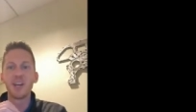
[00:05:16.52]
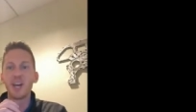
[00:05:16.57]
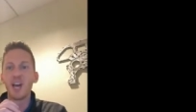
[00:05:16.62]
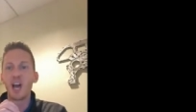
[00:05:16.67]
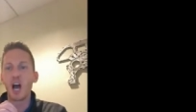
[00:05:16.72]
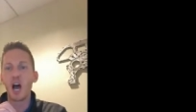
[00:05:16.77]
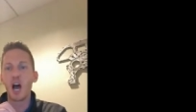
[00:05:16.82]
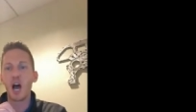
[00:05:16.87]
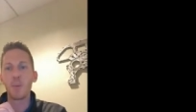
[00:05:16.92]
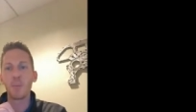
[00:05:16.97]

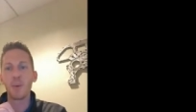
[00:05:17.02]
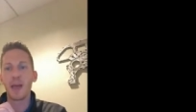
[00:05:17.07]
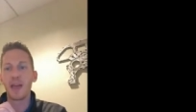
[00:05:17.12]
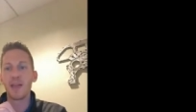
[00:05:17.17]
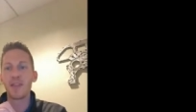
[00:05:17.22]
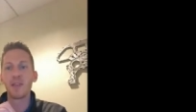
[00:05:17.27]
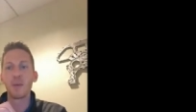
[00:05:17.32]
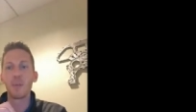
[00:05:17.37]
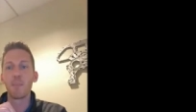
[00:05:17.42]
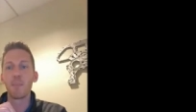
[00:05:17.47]

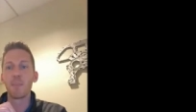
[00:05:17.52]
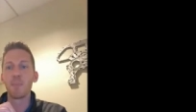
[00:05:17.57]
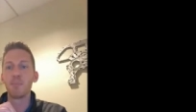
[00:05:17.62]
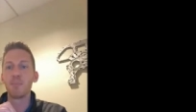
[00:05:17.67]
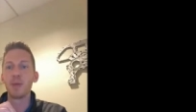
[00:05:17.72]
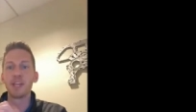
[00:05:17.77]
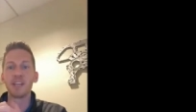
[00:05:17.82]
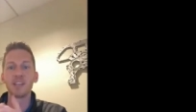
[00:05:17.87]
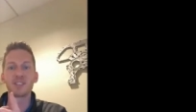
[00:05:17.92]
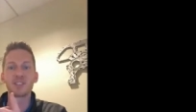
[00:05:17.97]
And the
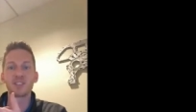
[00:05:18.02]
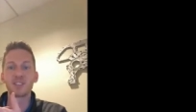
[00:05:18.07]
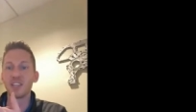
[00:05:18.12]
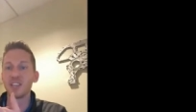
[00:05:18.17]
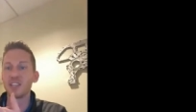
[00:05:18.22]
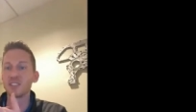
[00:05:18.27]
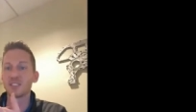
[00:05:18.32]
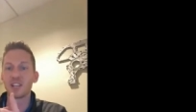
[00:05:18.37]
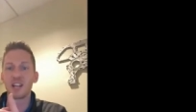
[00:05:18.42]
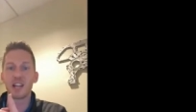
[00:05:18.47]
biggest
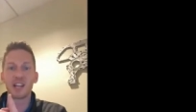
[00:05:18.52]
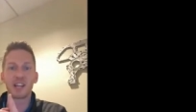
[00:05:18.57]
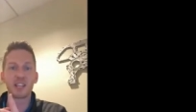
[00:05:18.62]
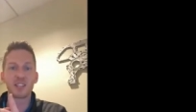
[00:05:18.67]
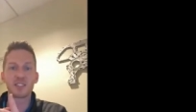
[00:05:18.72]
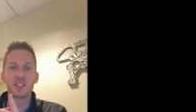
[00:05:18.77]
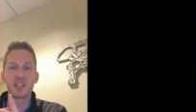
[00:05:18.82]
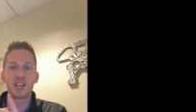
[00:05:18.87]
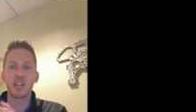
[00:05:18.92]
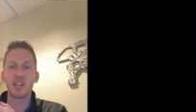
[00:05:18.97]
things that I could
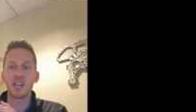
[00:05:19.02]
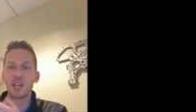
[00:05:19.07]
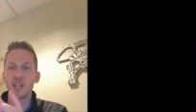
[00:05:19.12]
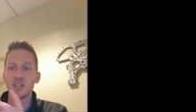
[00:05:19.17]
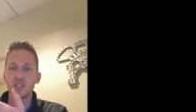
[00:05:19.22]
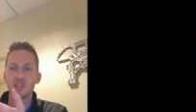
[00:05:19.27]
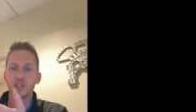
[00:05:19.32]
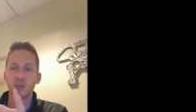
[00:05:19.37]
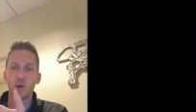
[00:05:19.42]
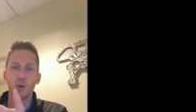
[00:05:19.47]
say
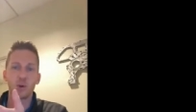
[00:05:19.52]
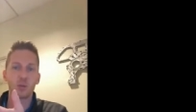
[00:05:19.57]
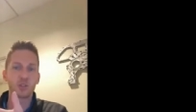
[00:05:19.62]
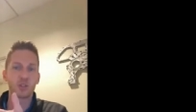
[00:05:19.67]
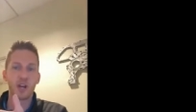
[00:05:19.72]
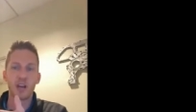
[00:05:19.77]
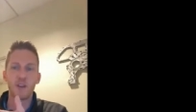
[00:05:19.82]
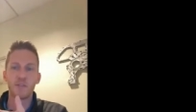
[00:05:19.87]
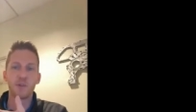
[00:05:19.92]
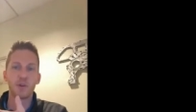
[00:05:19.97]
is ultra
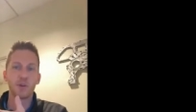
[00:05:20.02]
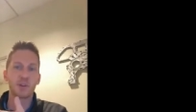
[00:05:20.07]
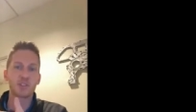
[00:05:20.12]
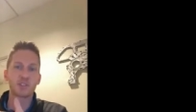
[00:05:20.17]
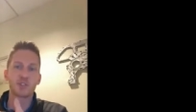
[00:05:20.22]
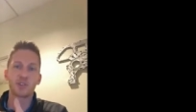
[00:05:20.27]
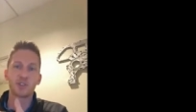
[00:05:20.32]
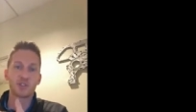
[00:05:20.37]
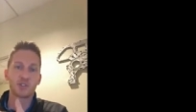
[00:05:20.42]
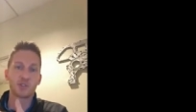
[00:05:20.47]
high focus
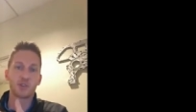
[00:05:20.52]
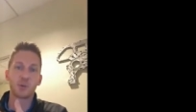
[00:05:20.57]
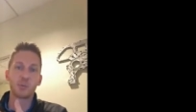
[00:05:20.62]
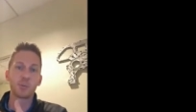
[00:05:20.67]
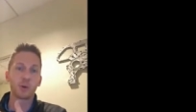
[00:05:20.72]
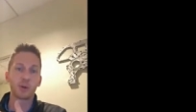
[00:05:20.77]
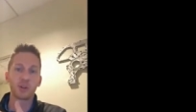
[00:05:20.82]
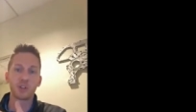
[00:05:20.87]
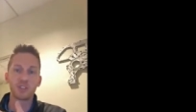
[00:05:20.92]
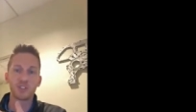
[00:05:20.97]
on extreme
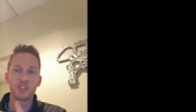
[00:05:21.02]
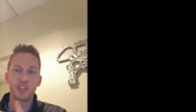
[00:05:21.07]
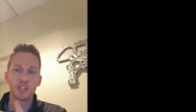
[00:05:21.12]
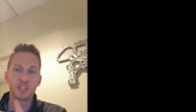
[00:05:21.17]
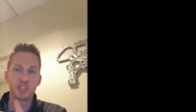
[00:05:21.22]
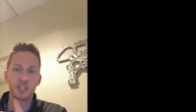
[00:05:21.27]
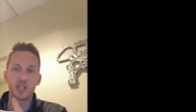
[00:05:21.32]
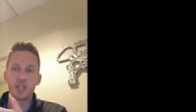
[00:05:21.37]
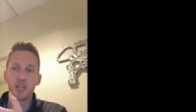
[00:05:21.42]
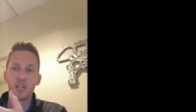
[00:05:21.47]

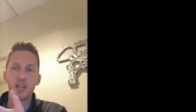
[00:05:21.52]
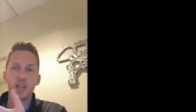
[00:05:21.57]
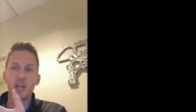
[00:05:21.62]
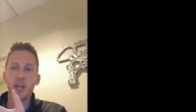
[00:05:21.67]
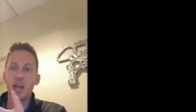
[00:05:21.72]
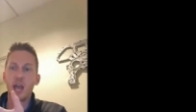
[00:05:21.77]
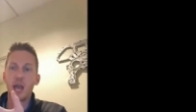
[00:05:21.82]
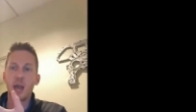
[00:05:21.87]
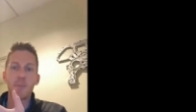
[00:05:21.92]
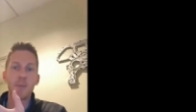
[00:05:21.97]
organization
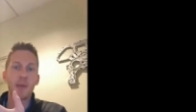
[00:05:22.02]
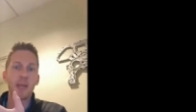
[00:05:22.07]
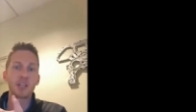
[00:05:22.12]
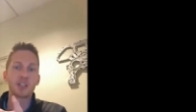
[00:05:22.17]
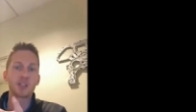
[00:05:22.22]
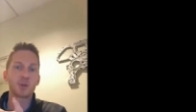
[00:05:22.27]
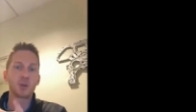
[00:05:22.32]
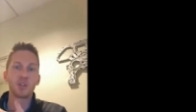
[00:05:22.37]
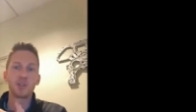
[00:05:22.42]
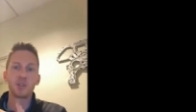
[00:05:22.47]
and making
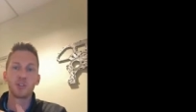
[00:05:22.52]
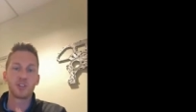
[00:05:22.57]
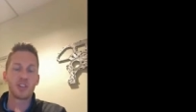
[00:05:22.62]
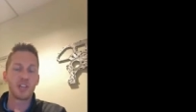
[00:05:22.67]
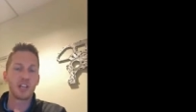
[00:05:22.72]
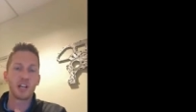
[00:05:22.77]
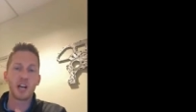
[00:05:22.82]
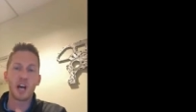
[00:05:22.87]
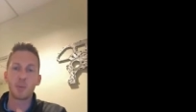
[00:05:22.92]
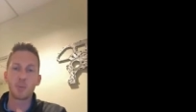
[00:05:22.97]
sure that you stay
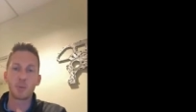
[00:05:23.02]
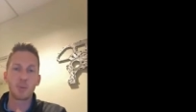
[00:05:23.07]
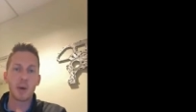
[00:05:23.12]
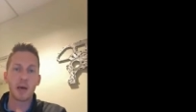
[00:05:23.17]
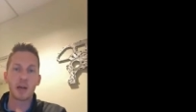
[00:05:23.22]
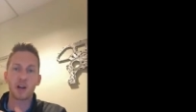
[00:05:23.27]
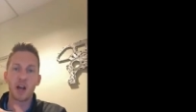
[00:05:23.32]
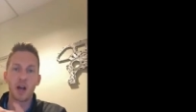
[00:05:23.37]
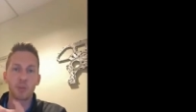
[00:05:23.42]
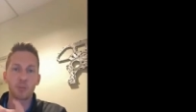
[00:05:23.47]
calm no
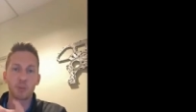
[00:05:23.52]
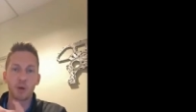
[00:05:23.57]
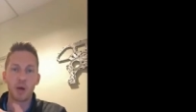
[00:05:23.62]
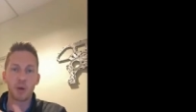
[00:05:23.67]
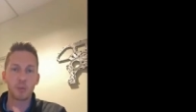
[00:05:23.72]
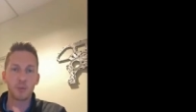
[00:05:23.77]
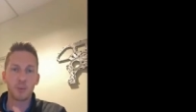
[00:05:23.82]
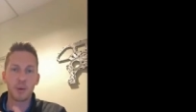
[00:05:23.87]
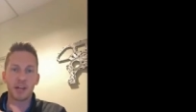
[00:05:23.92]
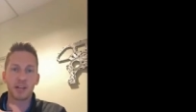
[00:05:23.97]
matter how
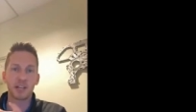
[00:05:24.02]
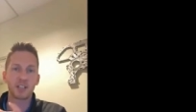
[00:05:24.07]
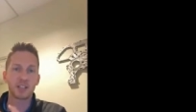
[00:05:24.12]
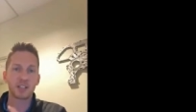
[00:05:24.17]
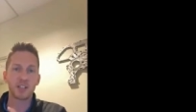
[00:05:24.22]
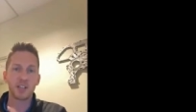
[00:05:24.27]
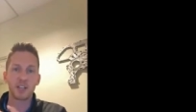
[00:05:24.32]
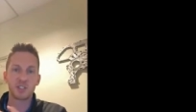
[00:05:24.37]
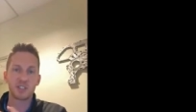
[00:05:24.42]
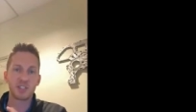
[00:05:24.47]
problematic
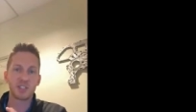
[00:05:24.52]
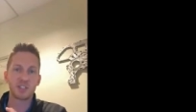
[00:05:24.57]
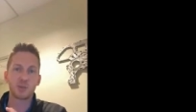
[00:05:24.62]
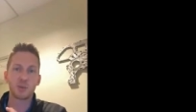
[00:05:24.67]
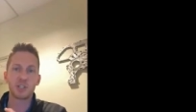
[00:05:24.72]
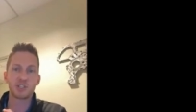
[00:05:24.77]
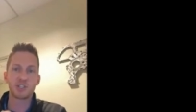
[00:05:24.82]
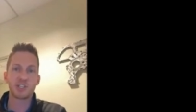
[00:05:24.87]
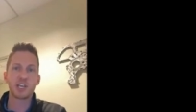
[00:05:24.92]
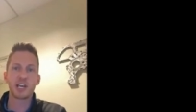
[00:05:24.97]
a
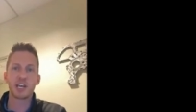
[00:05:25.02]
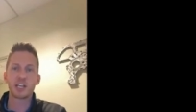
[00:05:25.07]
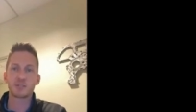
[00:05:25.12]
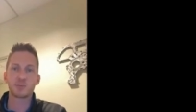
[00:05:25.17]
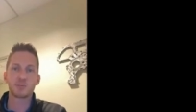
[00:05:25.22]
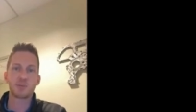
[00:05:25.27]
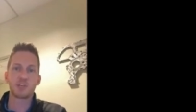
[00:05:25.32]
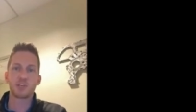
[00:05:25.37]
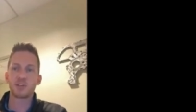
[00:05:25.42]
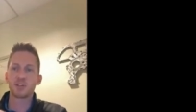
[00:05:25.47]
situation gets.
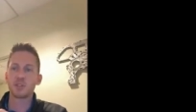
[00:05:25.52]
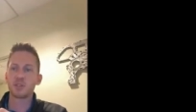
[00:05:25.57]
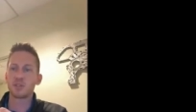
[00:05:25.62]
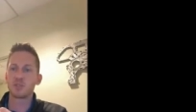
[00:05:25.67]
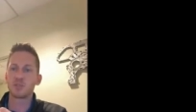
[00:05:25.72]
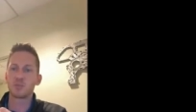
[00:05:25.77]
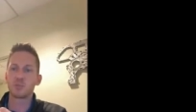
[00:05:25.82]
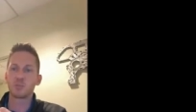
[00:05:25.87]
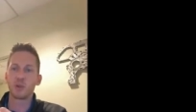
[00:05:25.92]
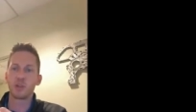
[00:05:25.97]

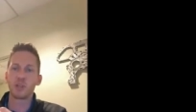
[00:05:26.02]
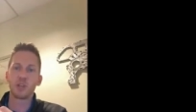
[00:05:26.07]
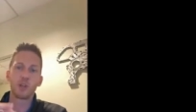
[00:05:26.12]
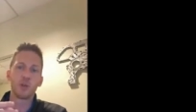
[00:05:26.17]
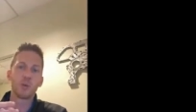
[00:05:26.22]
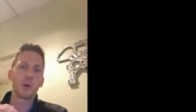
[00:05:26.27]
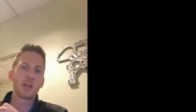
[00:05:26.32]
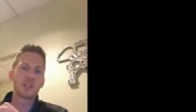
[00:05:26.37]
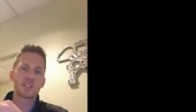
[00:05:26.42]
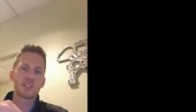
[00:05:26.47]
Because when you
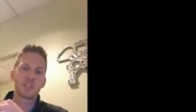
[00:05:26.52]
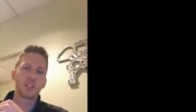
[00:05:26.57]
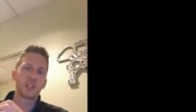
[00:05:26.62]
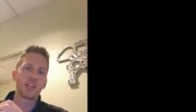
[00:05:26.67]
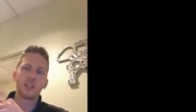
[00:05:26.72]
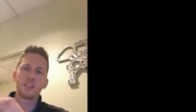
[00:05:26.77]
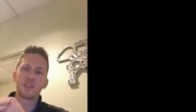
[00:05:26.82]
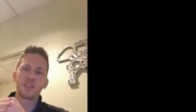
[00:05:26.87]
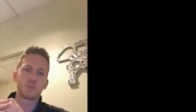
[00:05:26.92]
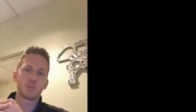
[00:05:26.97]

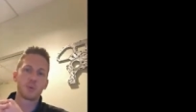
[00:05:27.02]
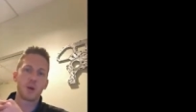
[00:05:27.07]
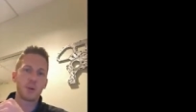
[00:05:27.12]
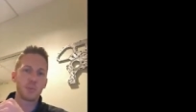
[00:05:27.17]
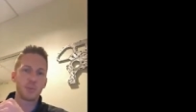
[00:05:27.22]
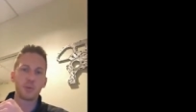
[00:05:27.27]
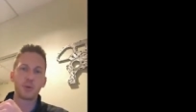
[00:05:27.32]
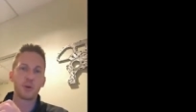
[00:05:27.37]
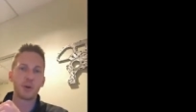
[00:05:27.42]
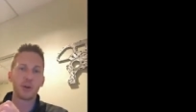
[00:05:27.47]
escalate, the problem
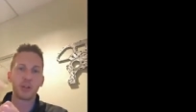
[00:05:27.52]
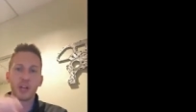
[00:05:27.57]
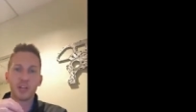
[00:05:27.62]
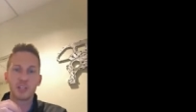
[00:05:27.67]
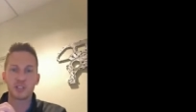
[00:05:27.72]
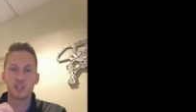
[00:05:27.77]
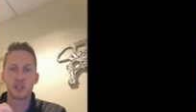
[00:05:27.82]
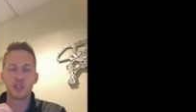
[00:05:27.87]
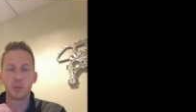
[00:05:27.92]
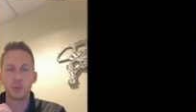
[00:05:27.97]
will only
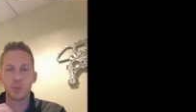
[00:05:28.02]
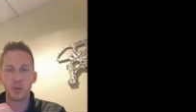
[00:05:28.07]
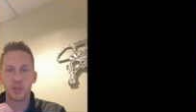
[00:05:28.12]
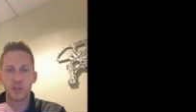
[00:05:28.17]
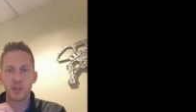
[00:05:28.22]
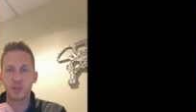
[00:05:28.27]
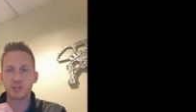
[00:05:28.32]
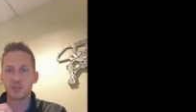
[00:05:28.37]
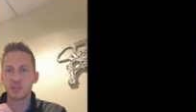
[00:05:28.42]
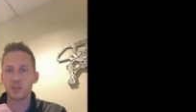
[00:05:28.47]
escalate with
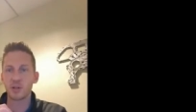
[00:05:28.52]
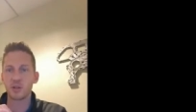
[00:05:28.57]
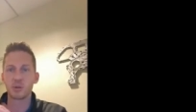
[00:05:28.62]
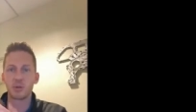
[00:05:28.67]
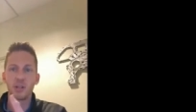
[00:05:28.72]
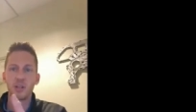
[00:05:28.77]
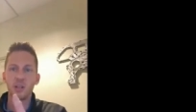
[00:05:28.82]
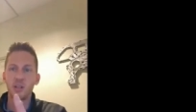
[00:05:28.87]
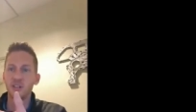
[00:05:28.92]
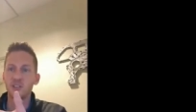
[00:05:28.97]
it. So
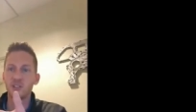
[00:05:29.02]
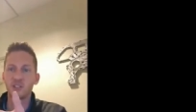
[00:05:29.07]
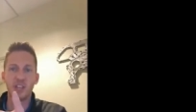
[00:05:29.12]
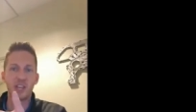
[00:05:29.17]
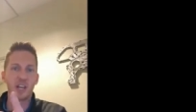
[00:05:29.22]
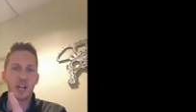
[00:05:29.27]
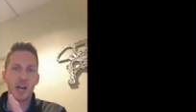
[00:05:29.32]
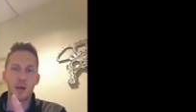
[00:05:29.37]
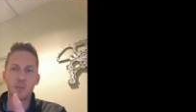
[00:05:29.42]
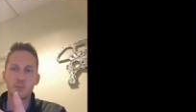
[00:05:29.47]
stay
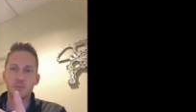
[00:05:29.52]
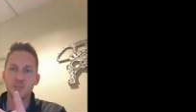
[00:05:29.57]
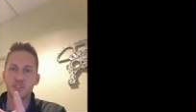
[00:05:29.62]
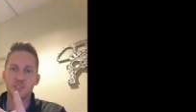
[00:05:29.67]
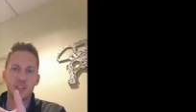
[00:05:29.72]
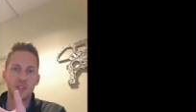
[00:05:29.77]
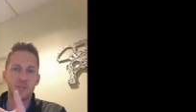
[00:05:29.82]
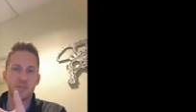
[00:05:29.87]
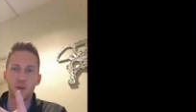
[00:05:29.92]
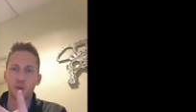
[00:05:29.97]
calm,
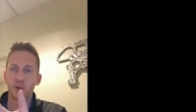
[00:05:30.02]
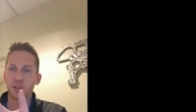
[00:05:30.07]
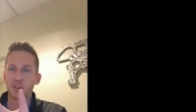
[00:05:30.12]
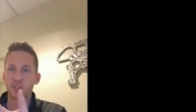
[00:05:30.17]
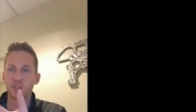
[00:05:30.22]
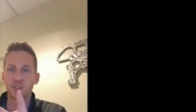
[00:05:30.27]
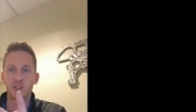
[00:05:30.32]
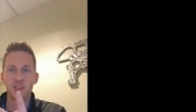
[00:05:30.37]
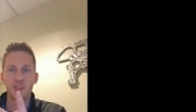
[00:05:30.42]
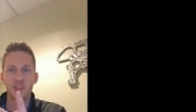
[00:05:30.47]
stay
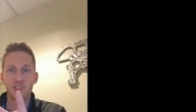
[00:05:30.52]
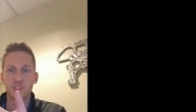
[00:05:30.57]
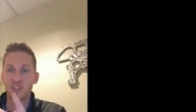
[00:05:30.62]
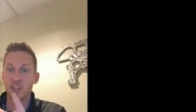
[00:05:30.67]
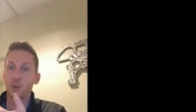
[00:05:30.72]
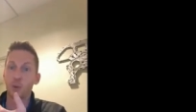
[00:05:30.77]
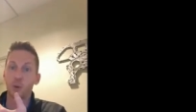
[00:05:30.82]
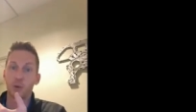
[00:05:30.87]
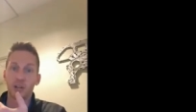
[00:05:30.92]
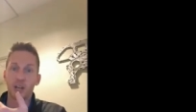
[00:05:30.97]
focused, stay
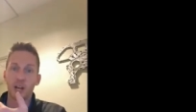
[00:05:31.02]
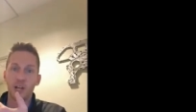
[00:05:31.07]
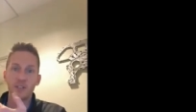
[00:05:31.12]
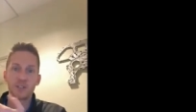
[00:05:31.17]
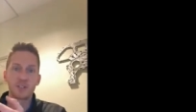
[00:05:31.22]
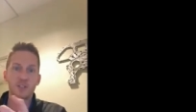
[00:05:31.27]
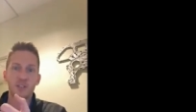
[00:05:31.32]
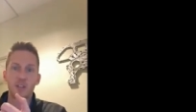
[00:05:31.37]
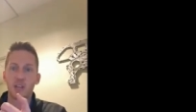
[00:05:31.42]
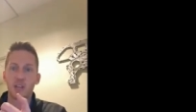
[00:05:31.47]

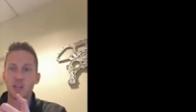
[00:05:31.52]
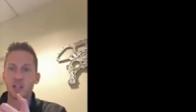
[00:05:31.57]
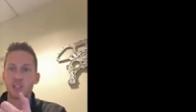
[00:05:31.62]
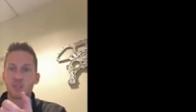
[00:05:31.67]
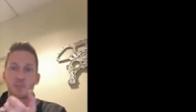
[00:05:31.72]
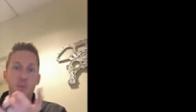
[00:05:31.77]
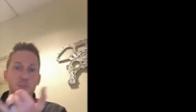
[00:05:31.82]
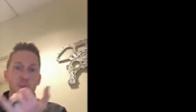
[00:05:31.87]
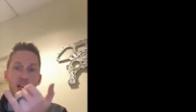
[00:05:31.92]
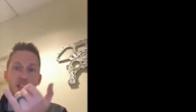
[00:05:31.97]
organized, and just
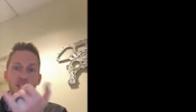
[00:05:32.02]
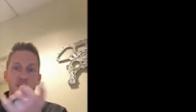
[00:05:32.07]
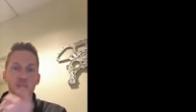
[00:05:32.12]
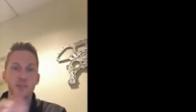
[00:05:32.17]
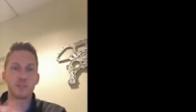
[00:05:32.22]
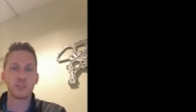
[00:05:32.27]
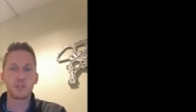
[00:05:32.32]
be positive.